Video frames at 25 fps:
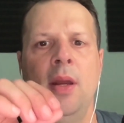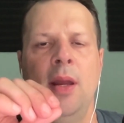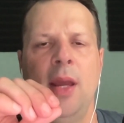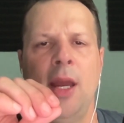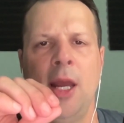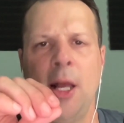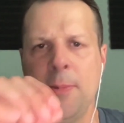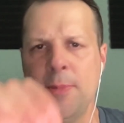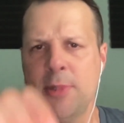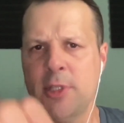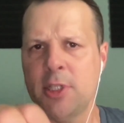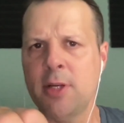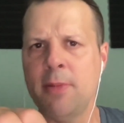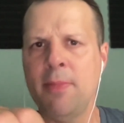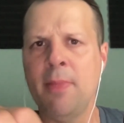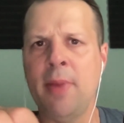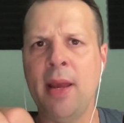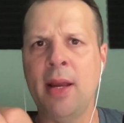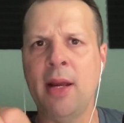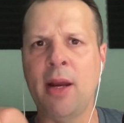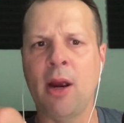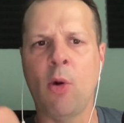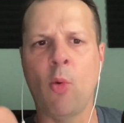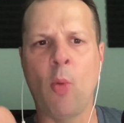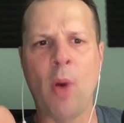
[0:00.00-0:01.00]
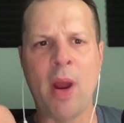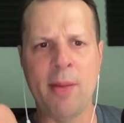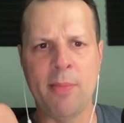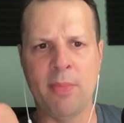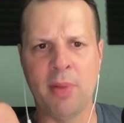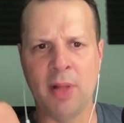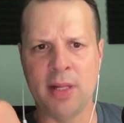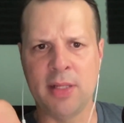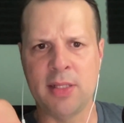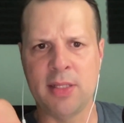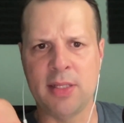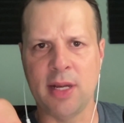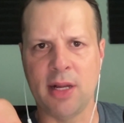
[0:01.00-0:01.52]
helps to make our white
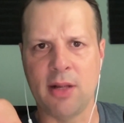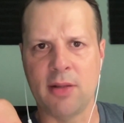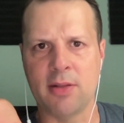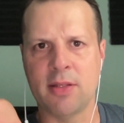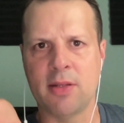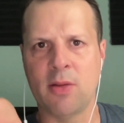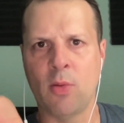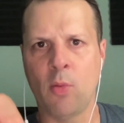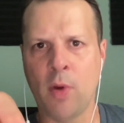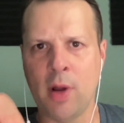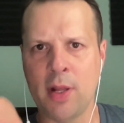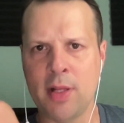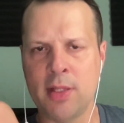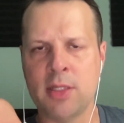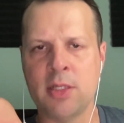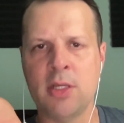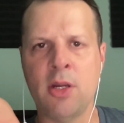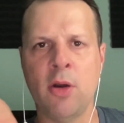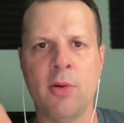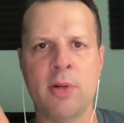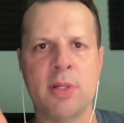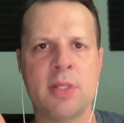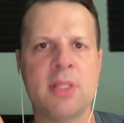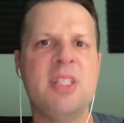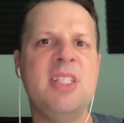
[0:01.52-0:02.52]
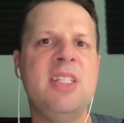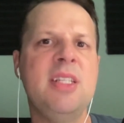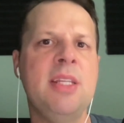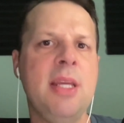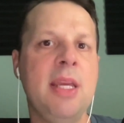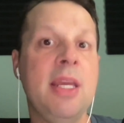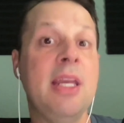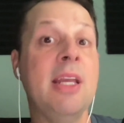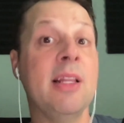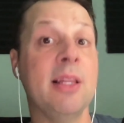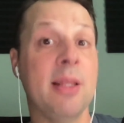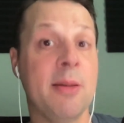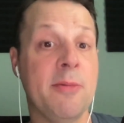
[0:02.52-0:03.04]
blood cells, the ones known as
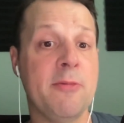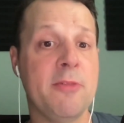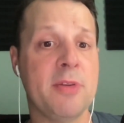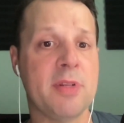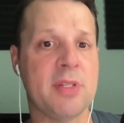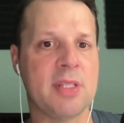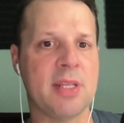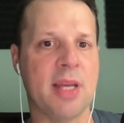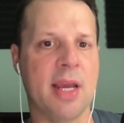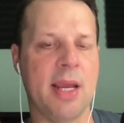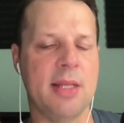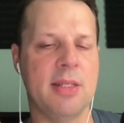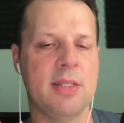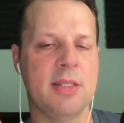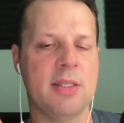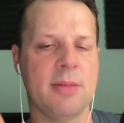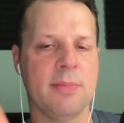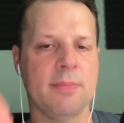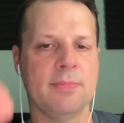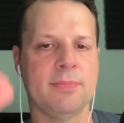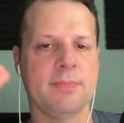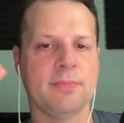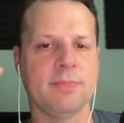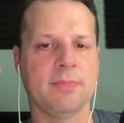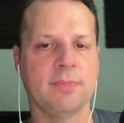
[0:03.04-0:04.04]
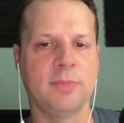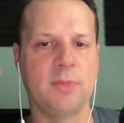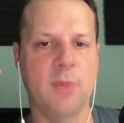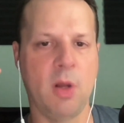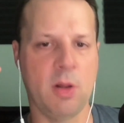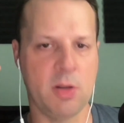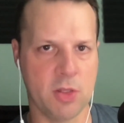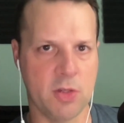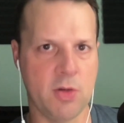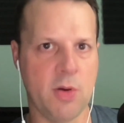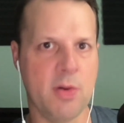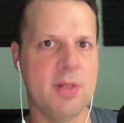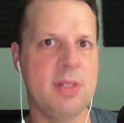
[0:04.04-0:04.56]
T lymphocytes,
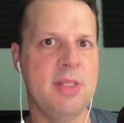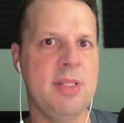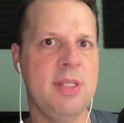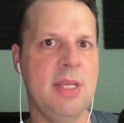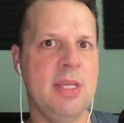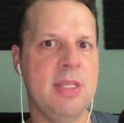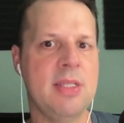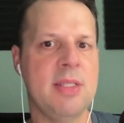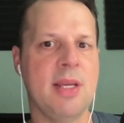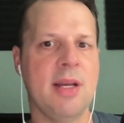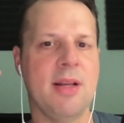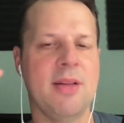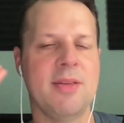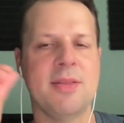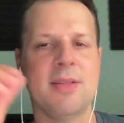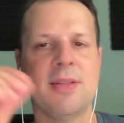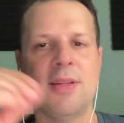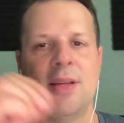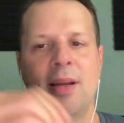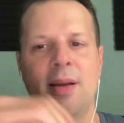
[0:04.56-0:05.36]
also known as T cells.